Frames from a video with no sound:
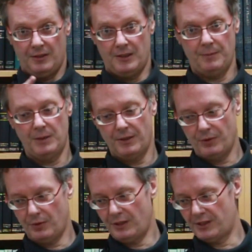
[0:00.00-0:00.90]
Let me give
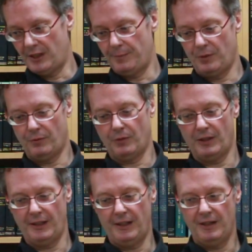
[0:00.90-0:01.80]
you an example of
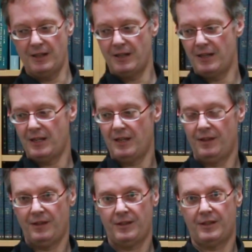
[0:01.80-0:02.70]
why
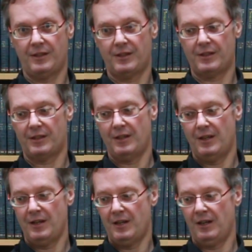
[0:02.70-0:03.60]
this is
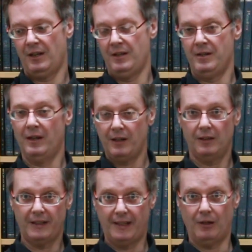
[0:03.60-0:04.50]
not
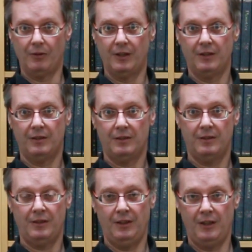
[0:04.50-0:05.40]
allowed
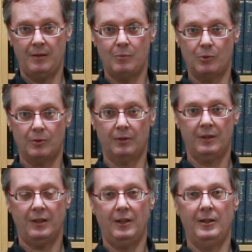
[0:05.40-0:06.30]
anymore
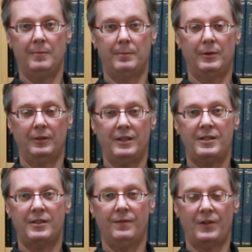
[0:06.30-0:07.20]
in
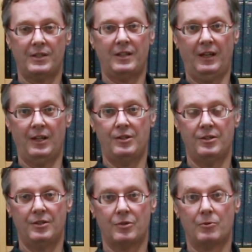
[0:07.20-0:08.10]
police
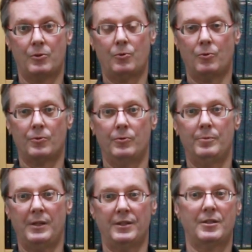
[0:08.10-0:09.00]
investigations or courtroom
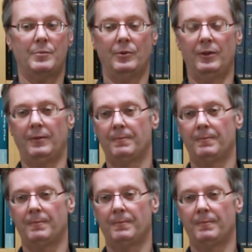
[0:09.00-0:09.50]
testimony.